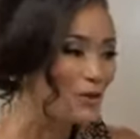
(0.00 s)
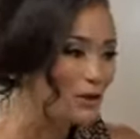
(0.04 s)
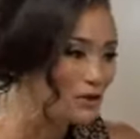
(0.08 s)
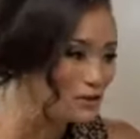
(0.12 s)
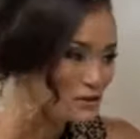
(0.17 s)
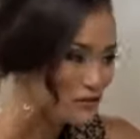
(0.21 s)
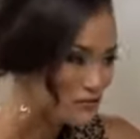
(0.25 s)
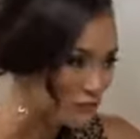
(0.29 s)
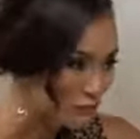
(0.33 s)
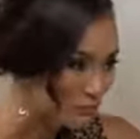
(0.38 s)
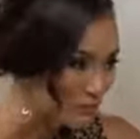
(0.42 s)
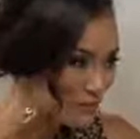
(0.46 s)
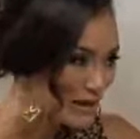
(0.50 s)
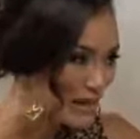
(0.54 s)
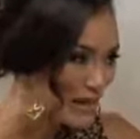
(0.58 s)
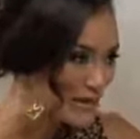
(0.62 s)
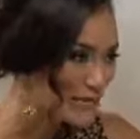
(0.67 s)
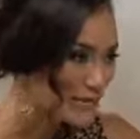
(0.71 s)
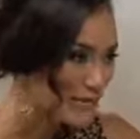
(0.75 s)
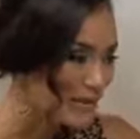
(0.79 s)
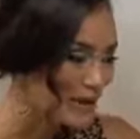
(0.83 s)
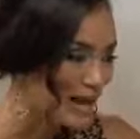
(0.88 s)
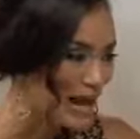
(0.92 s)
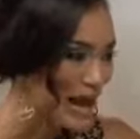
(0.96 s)
You posed for
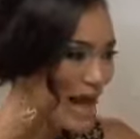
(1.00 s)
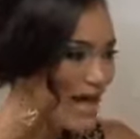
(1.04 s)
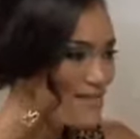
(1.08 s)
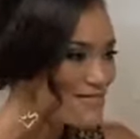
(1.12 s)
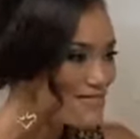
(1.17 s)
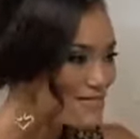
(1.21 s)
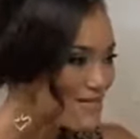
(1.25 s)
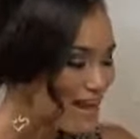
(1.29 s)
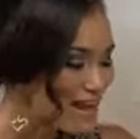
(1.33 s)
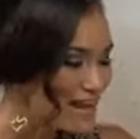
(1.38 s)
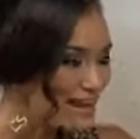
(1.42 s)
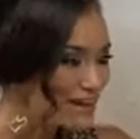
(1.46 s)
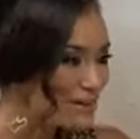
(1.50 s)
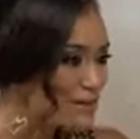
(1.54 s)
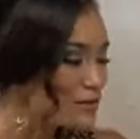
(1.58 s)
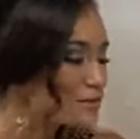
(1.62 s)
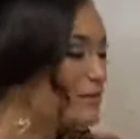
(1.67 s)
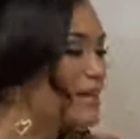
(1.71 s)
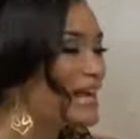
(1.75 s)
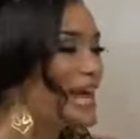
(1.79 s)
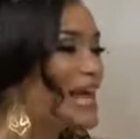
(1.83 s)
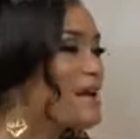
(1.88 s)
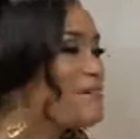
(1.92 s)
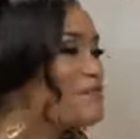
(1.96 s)
Playboy and then
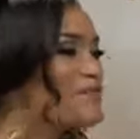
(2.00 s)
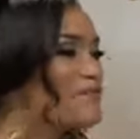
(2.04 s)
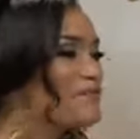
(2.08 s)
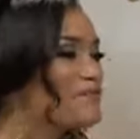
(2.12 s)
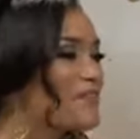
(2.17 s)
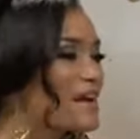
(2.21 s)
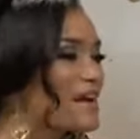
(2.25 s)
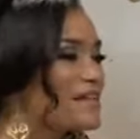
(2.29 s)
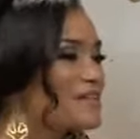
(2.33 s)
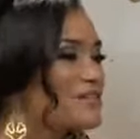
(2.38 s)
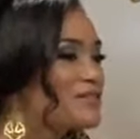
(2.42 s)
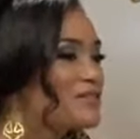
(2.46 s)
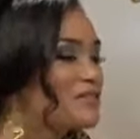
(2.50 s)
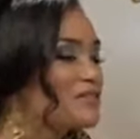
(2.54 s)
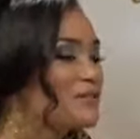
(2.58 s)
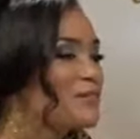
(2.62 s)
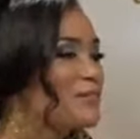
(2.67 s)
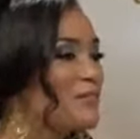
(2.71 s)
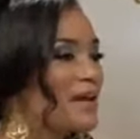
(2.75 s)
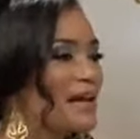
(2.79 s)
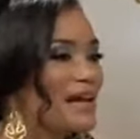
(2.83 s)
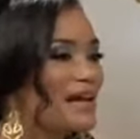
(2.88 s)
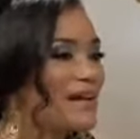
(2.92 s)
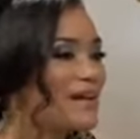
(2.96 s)
became the face of a
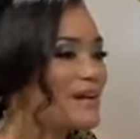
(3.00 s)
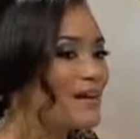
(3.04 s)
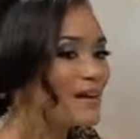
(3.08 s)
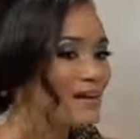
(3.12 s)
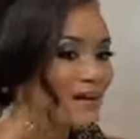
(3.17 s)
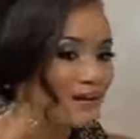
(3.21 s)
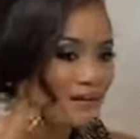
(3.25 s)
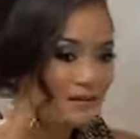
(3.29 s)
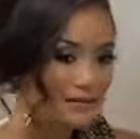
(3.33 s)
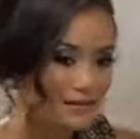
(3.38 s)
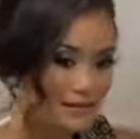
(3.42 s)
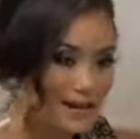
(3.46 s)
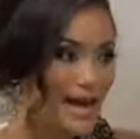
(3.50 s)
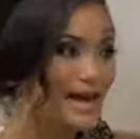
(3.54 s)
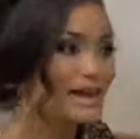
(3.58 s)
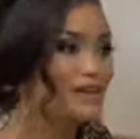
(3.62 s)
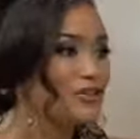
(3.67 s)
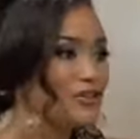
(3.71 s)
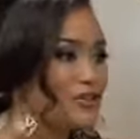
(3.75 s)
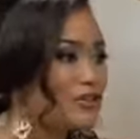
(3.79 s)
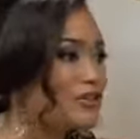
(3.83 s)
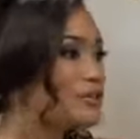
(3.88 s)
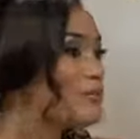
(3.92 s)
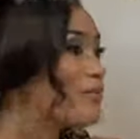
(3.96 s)
big
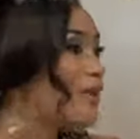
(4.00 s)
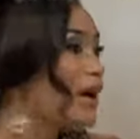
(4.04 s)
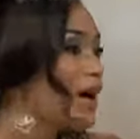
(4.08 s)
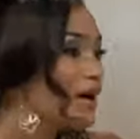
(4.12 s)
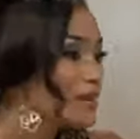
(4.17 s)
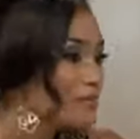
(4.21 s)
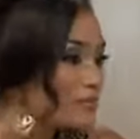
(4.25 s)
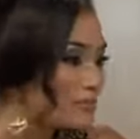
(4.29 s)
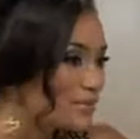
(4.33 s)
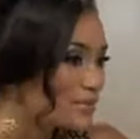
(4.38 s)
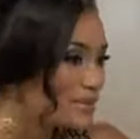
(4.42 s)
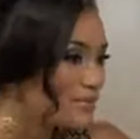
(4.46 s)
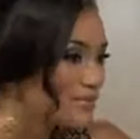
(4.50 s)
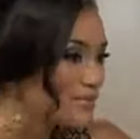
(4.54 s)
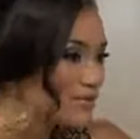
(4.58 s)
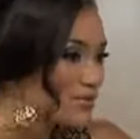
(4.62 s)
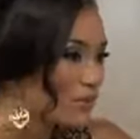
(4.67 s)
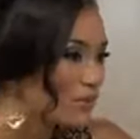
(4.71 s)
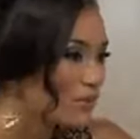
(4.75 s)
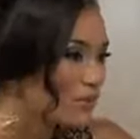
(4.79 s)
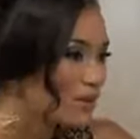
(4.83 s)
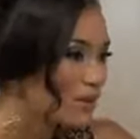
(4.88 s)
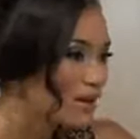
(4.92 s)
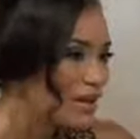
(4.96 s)
national department
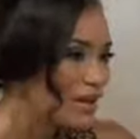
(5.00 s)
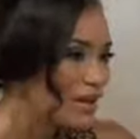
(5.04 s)
store.